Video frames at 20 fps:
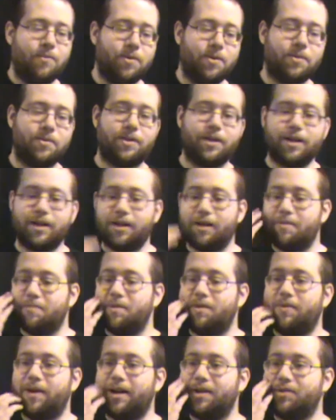but you're like gonna
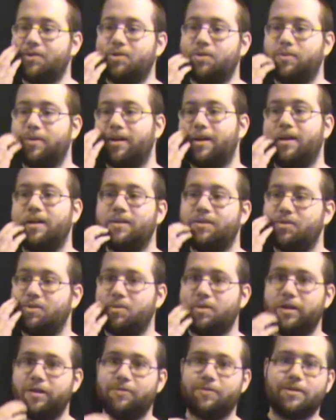move on to a
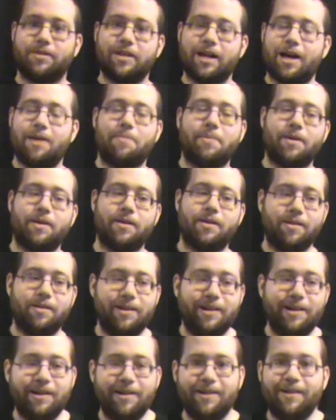different topic.
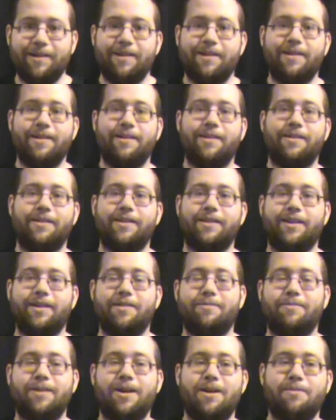You're
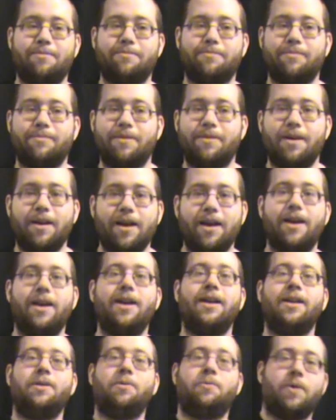like, well,
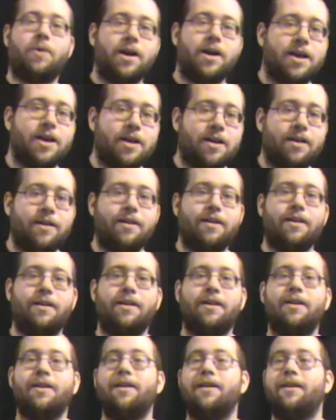anyway,
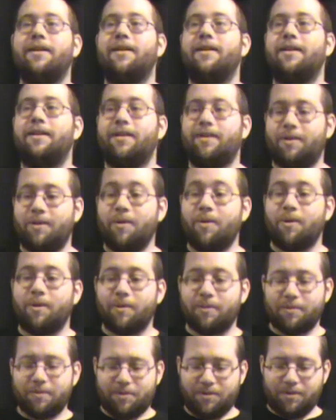
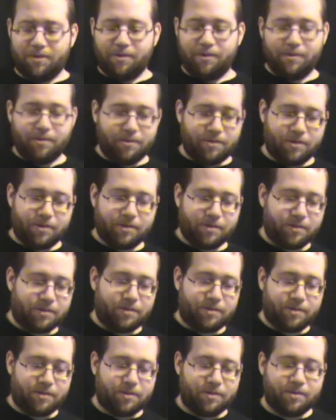or do
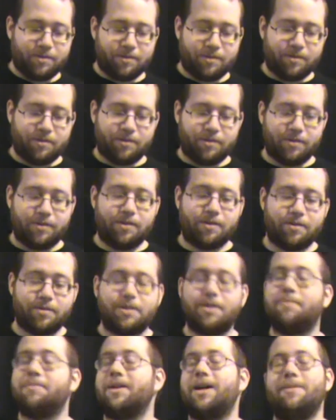you
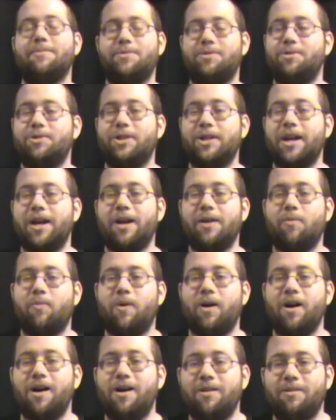sometimes you say,
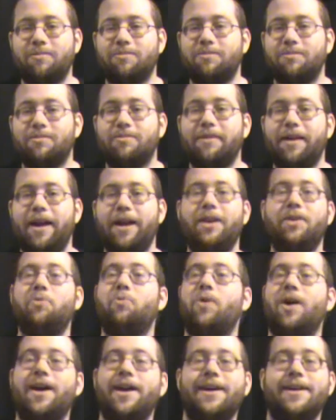well,
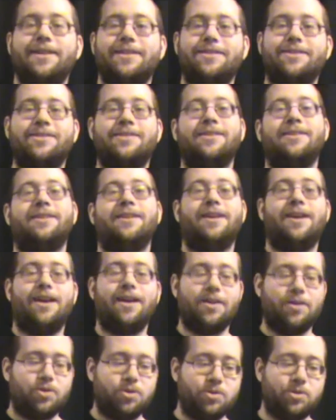anyways,
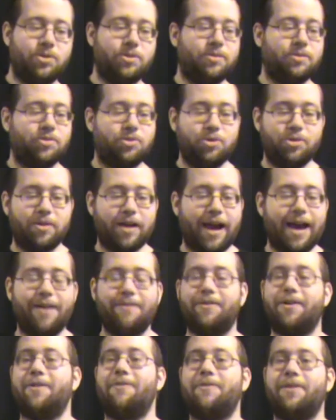and do you
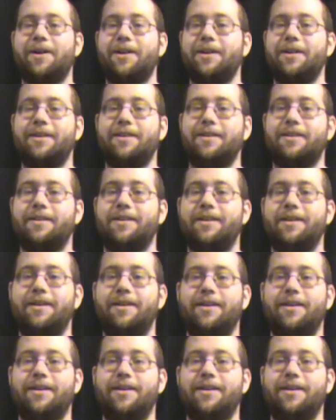have a fucking